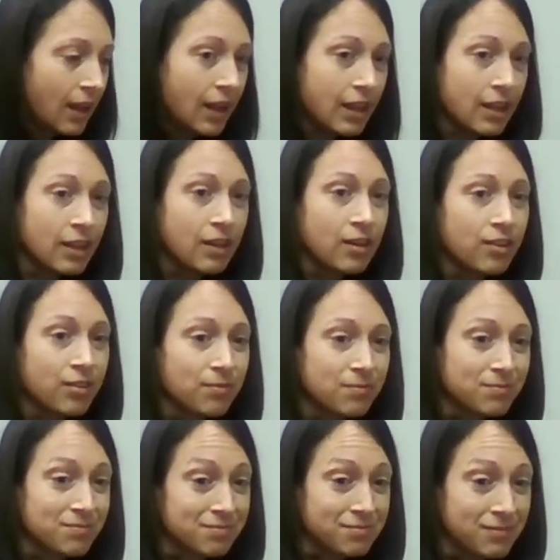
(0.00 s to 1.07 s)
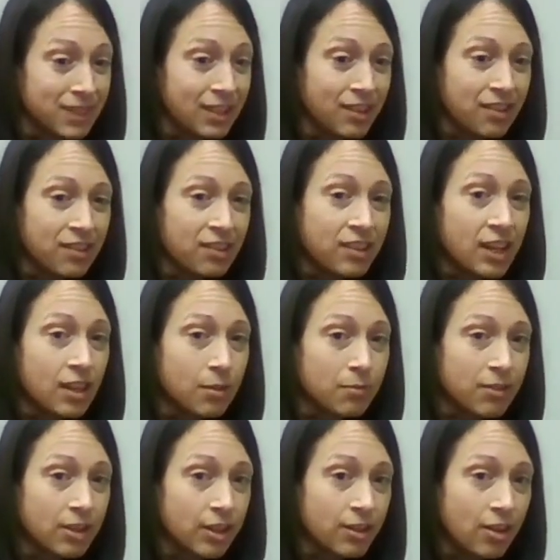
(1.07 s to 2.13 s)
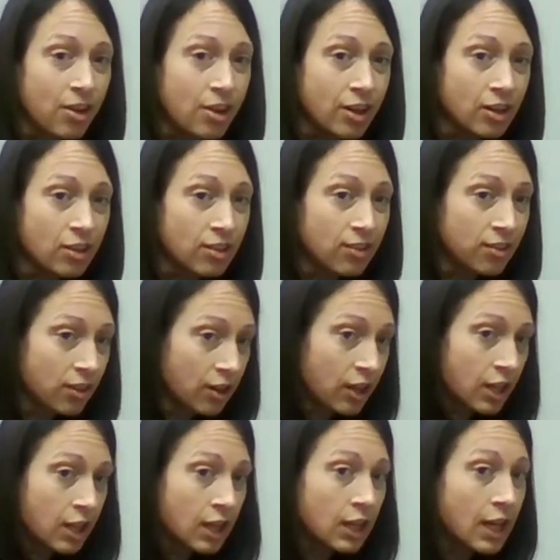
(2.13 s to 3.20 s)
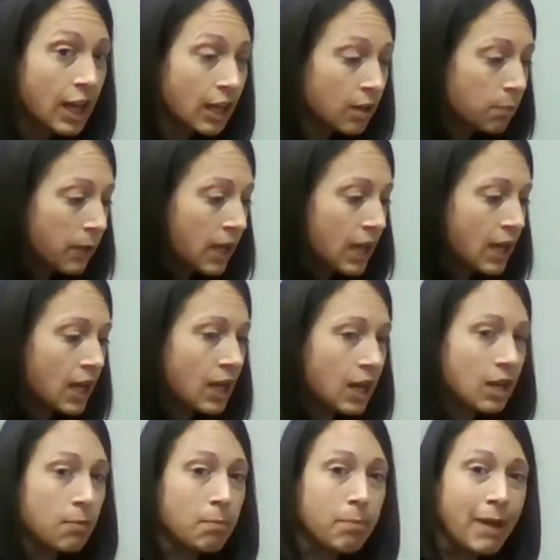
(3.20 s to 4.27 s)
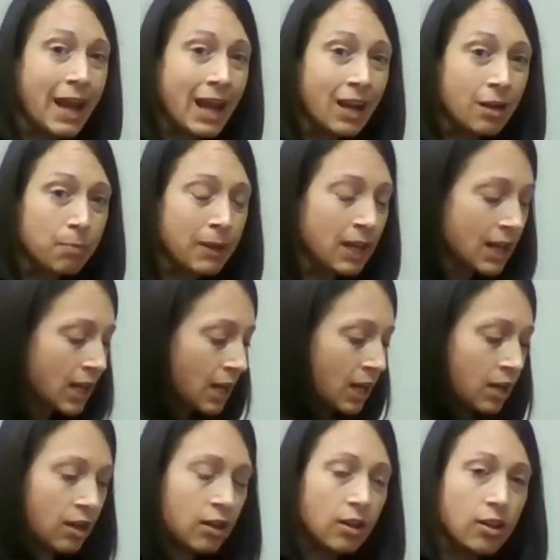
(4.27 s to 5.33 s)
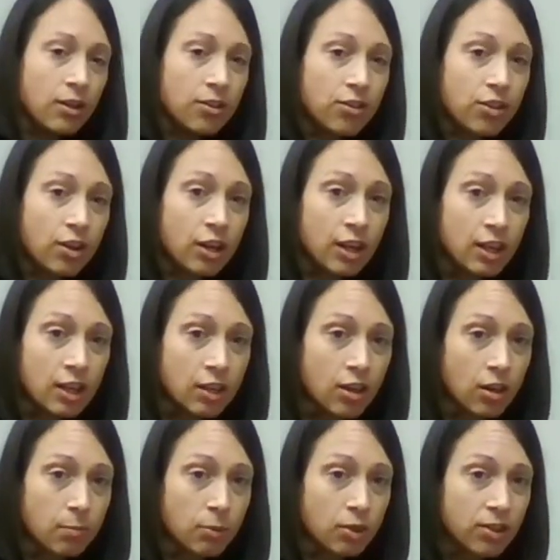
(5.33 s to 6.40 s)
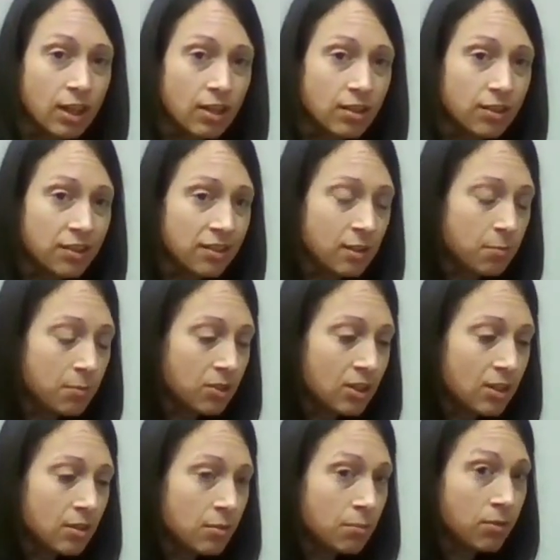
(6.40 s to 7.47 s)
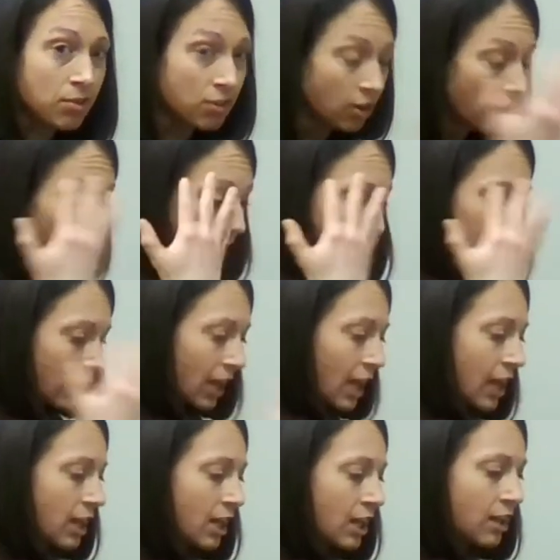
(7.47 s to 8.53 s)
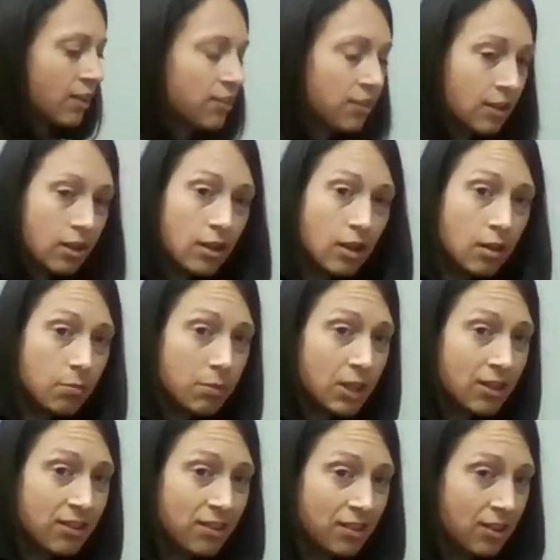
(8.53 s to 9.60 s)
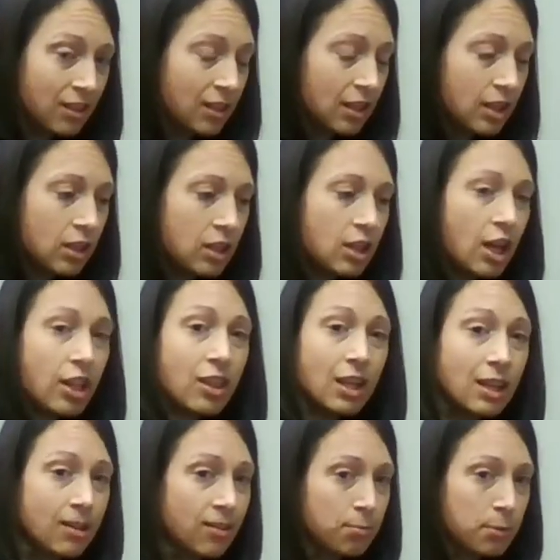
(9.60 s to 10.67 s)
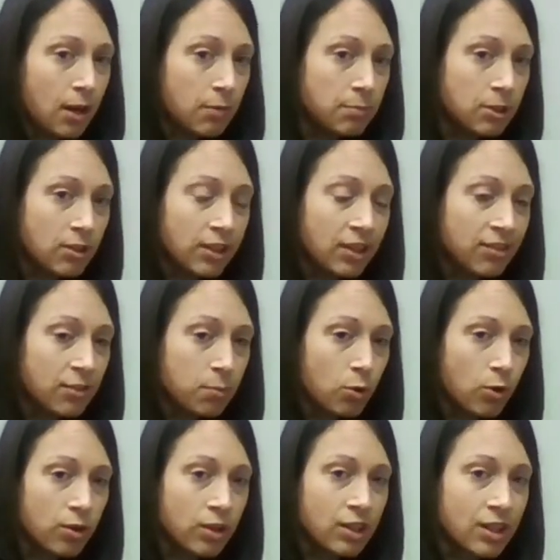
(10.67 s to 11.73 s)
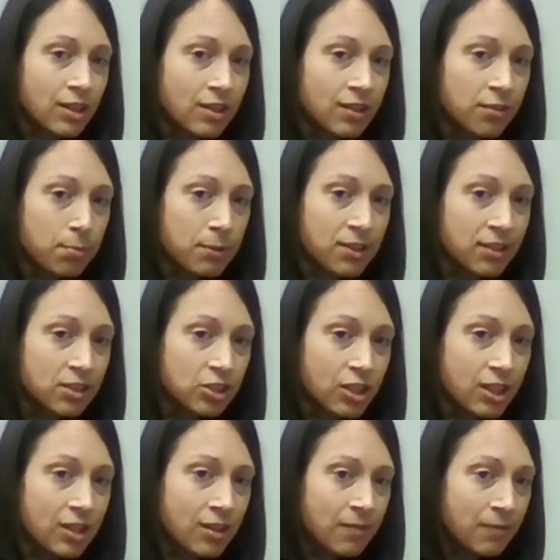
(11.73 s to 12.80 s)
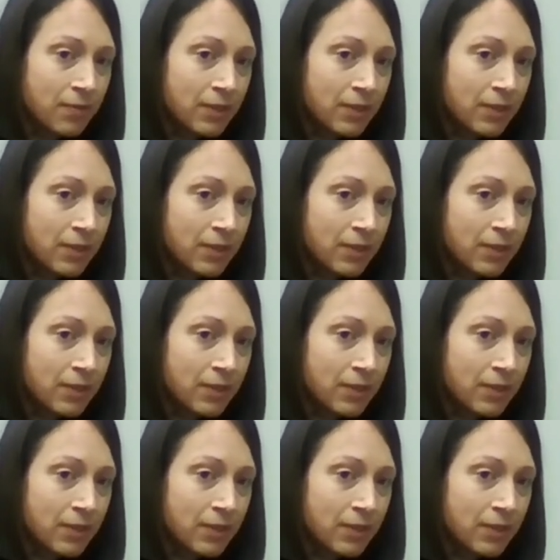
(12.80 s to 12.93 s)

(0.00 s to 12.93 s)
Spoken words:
And it doesn't take them very long to start getting neck pain, back pain, start getting carpal tunnel symptoms, start having headaches, because nothing is properly supported in this position.